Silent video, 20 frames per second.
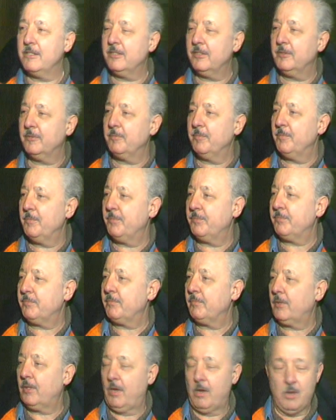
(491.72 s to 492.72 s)
What are you going to do
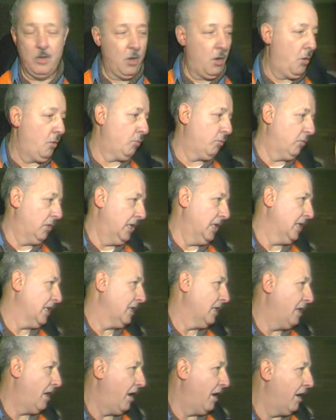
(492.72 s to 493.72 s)
now?
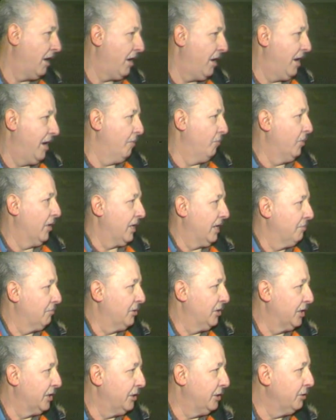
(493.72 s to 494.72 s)
Well, um, what
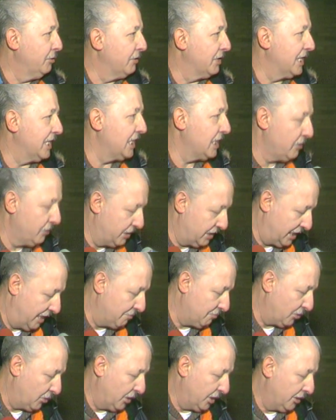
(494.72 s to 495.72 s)
I'm going to do now is
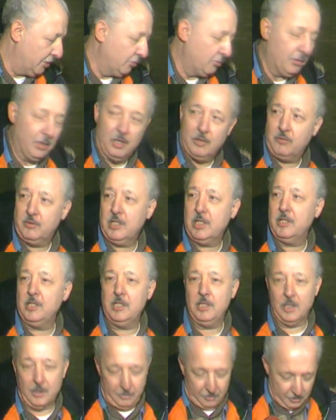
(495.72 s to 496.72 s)
I'm going to uh, see
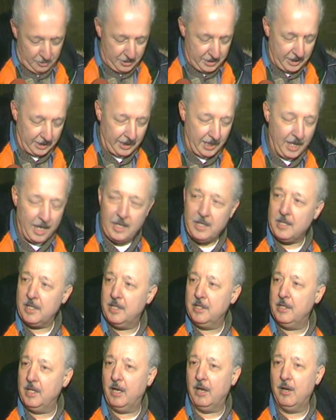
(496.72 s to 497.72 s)
the attorney again,
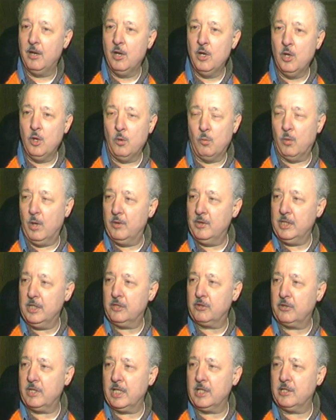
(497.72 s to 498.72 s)
and uh, when
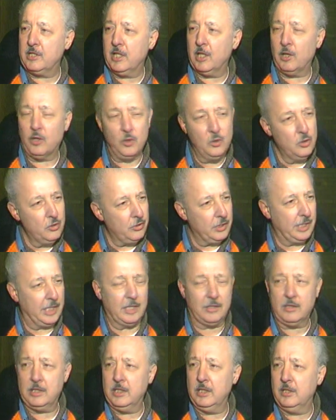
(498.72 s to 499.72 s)
these things get loose, to
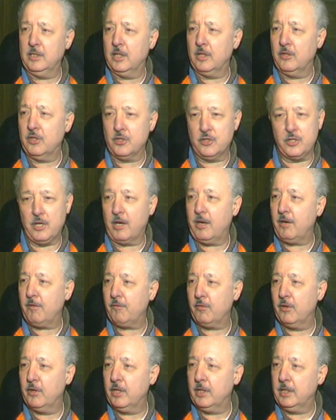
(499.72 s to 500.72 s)
get the uh, the
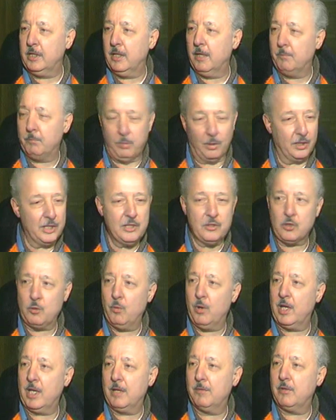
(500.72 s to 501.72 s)
sheriff or the uh, police
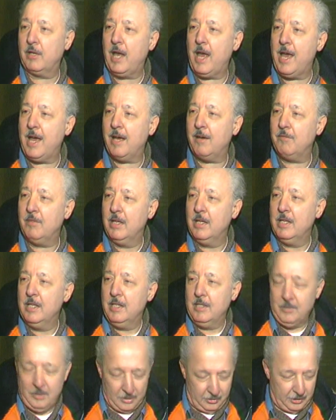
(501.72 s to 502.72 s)
or whatever to
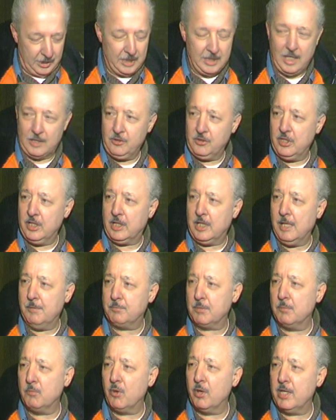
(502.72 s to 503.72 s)
have to see that she
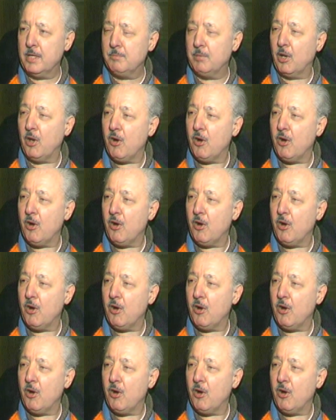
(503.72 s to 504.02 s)
keeps them where they